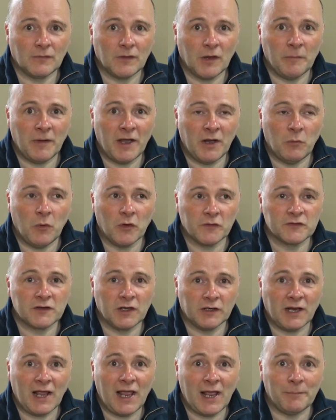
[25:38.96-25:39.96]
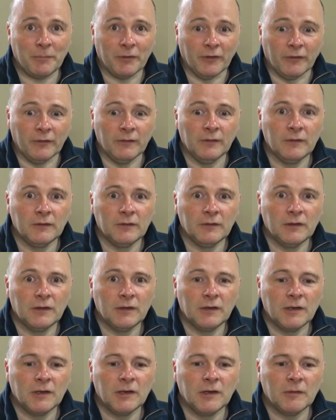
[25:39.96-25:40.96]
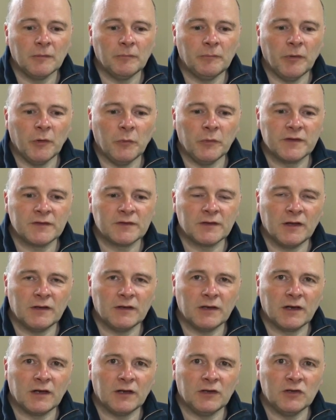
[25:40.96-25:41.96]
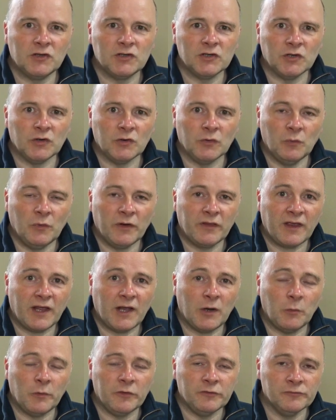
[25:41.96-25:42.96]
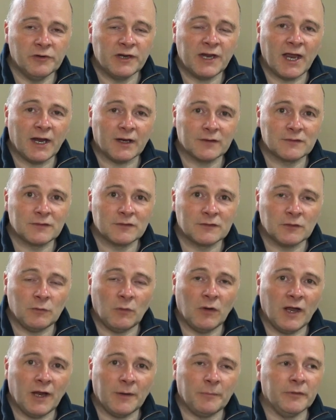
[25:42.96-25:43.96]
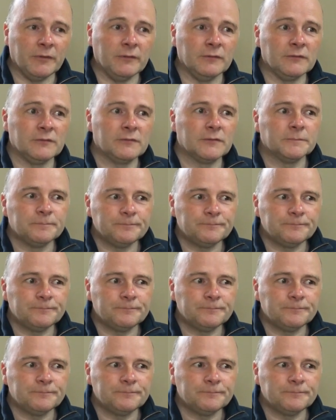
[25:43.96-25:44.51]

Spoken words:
about what's going to happen, but we certainly can do with how we react to what happens.